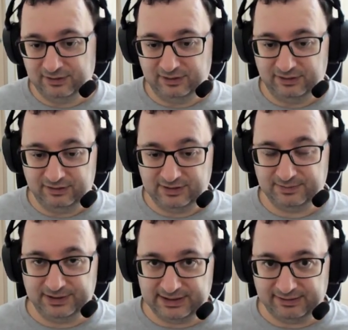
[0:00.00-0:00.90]
other than
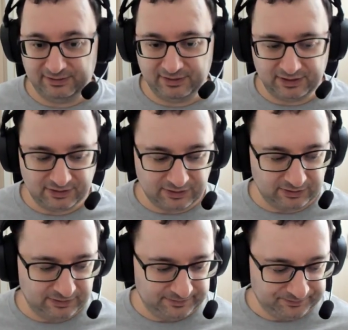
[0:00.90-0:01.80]
simply downloading the
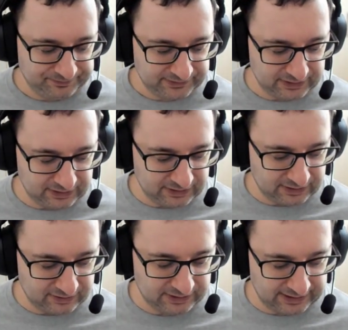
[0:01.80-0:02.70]
tool.
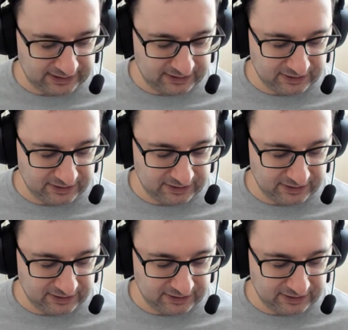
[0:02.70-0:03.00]
Unlike